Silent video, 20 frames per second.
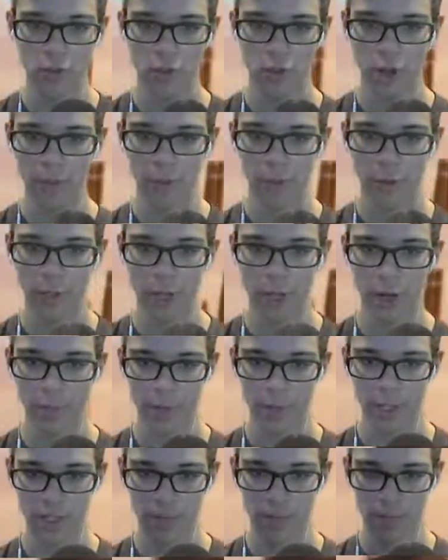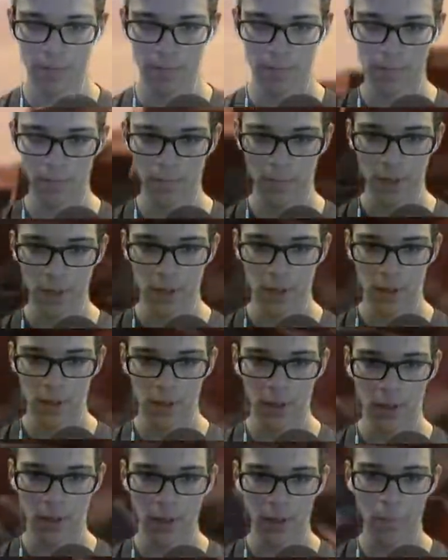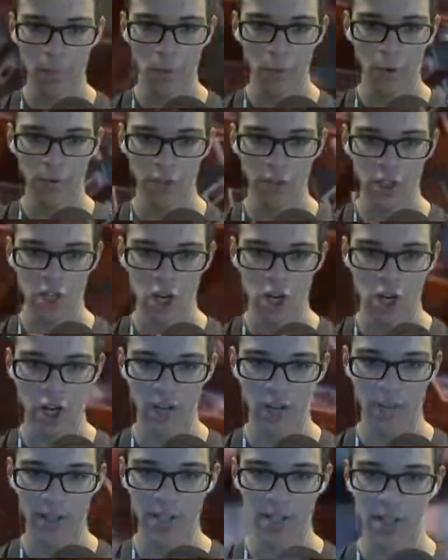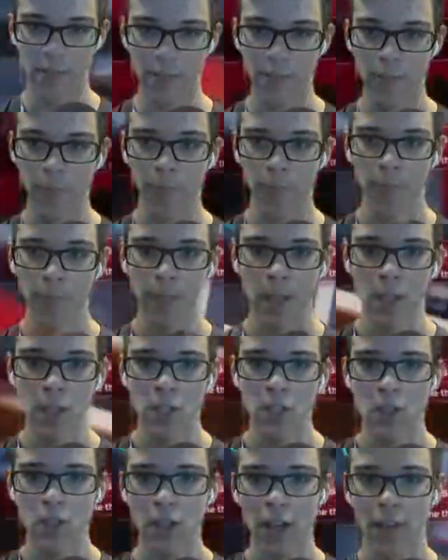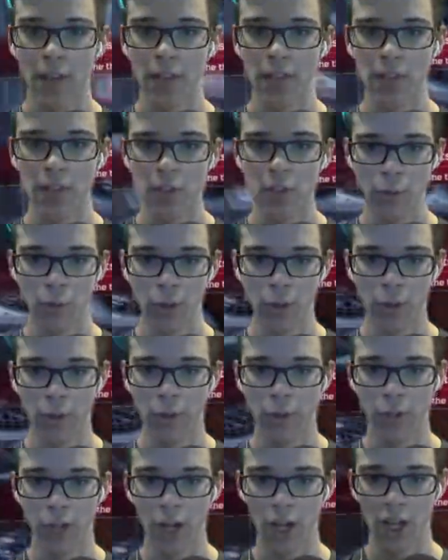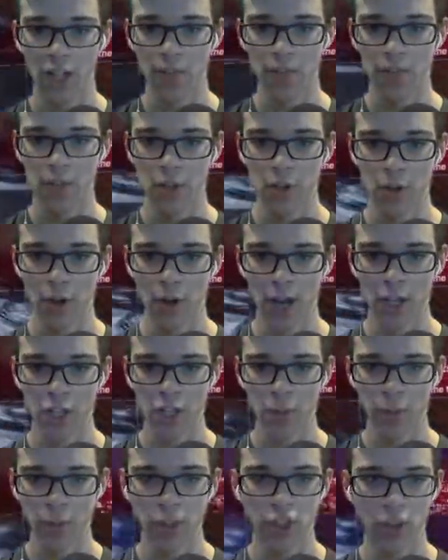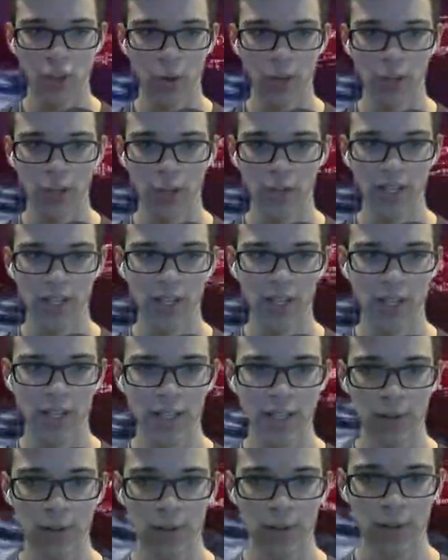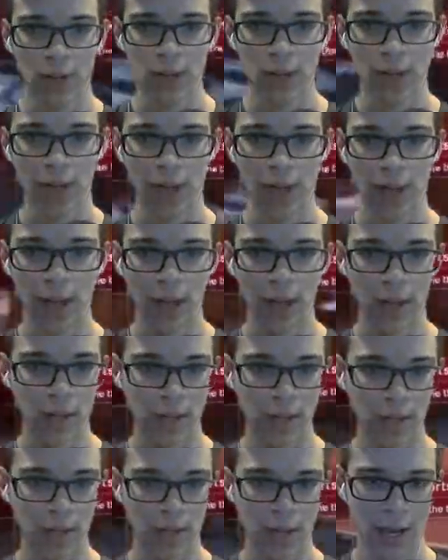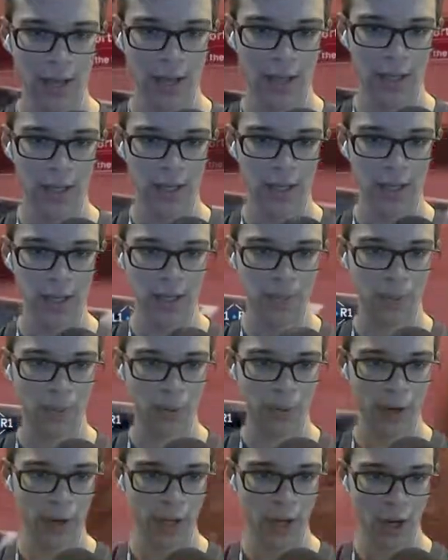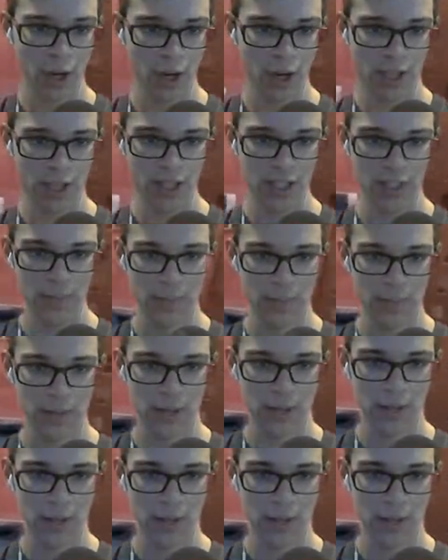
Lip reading: crime really here because I'm bored of just talking to myself. So yeah, this is a really awesome suit. I do enjoy using it, and yeah, it is pretty awesome